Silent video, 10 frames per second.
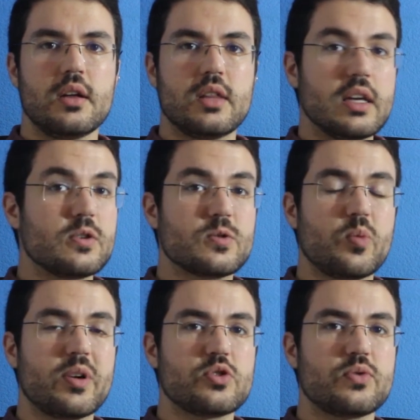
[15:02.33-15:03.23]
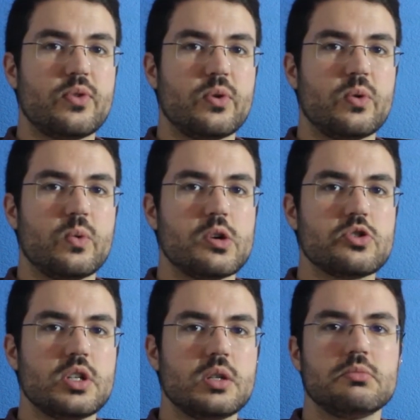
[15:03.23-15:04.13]
Thank you so much for
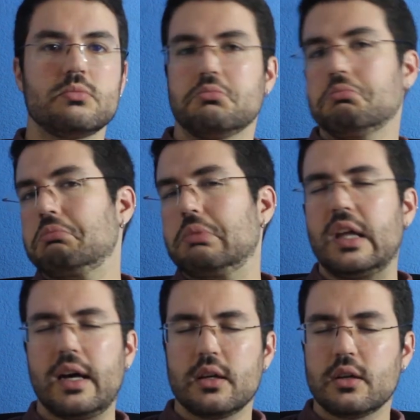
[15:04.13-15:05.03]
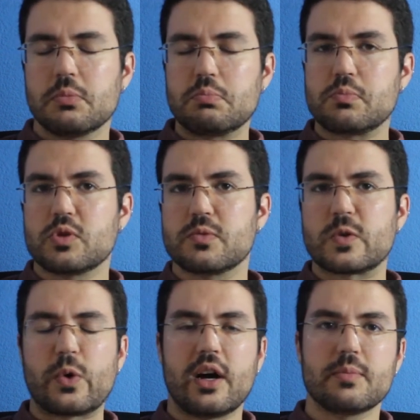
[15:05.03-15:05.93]
watching. Like,
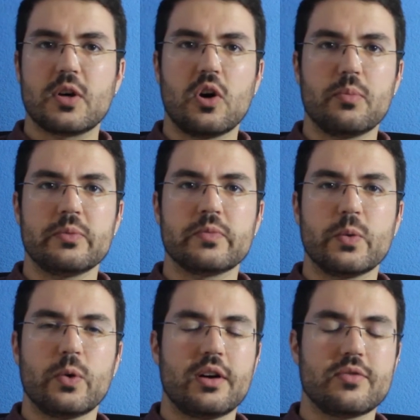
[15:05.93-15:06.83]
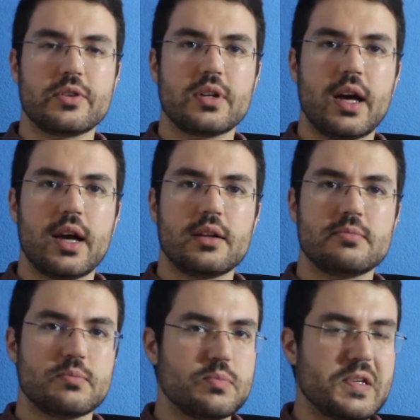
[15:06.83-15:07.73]
subscribe, comment, whatever,
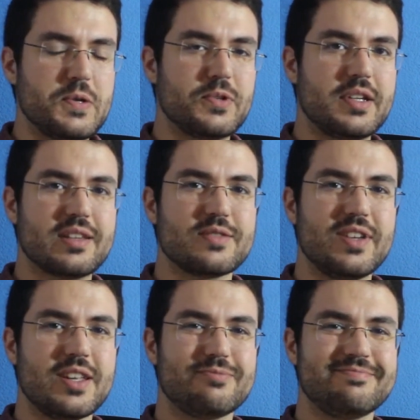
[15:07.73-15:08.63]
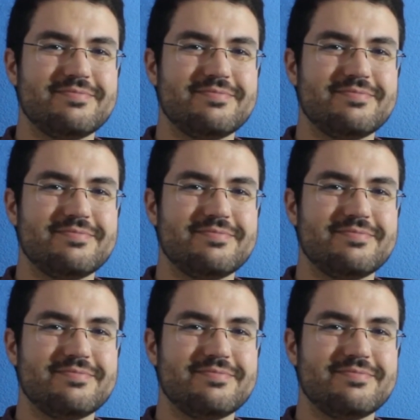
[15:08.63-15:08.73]
and see you in the next video.